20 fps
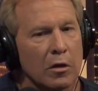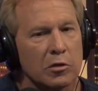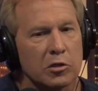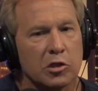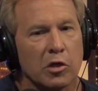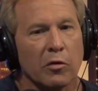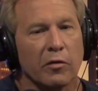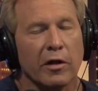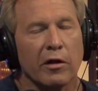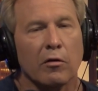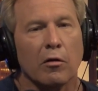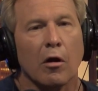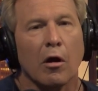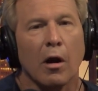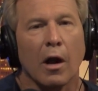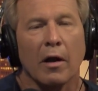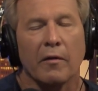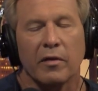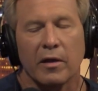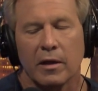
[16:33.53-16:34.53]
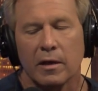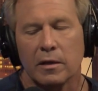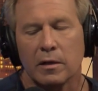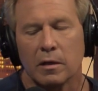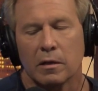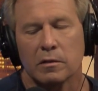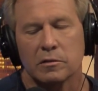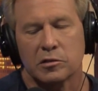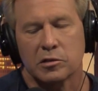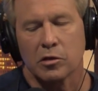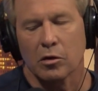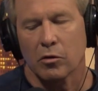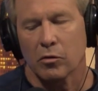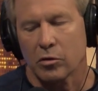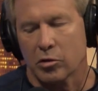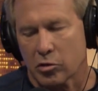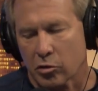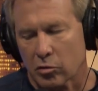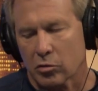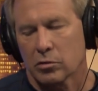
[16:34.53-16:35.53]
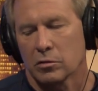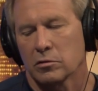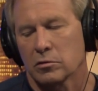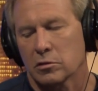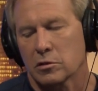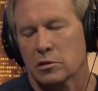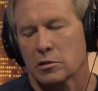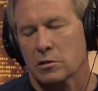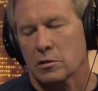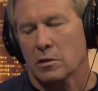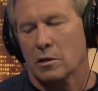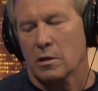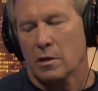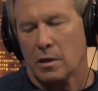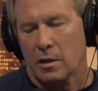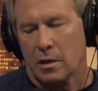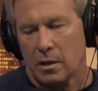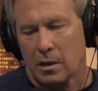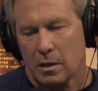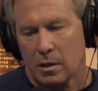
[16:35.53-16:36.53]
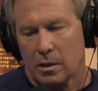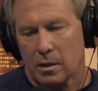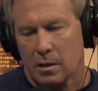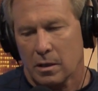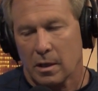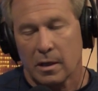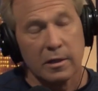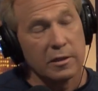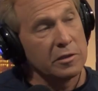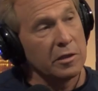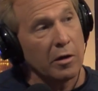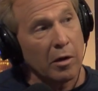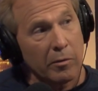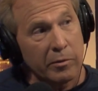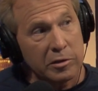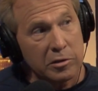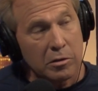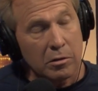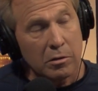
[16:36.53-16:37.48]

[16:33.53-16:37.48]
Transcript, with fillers: so there are the so girls and is it always